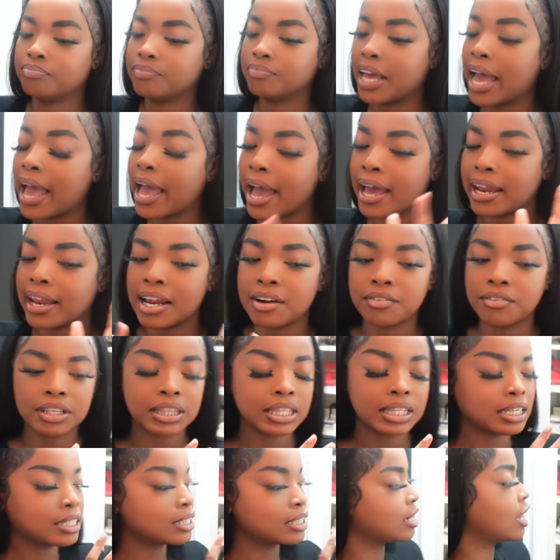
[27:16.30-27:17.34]
had
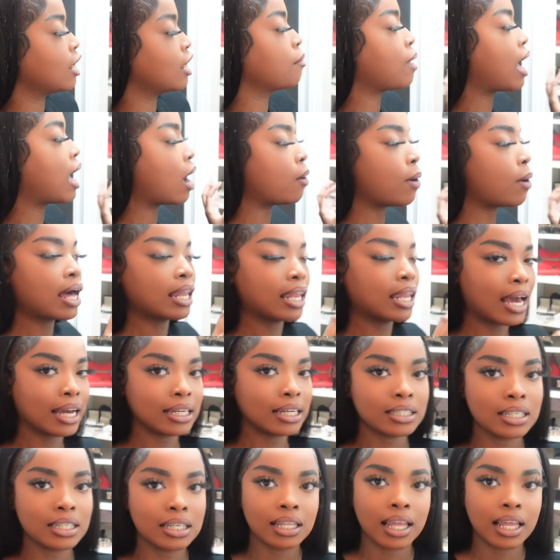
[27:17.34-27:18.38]
everything set up how I
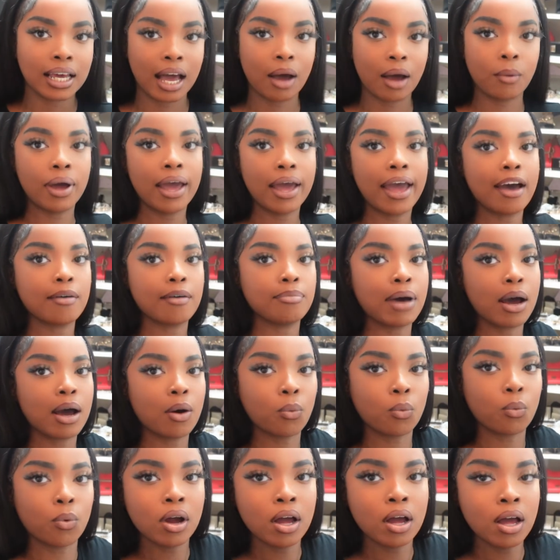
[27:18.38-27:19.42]
liked it. Like, I would have my
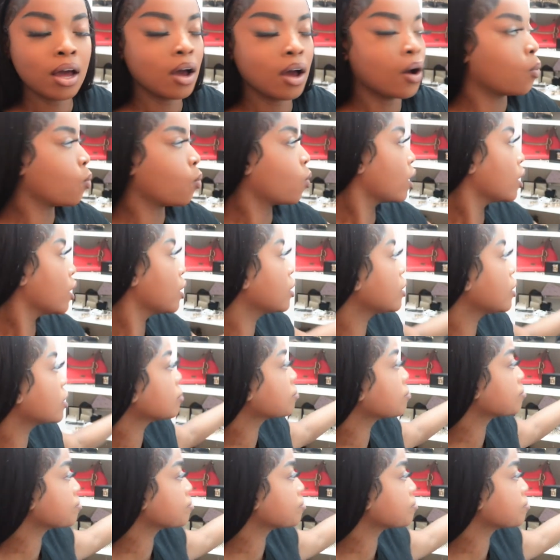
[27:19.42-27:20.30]
work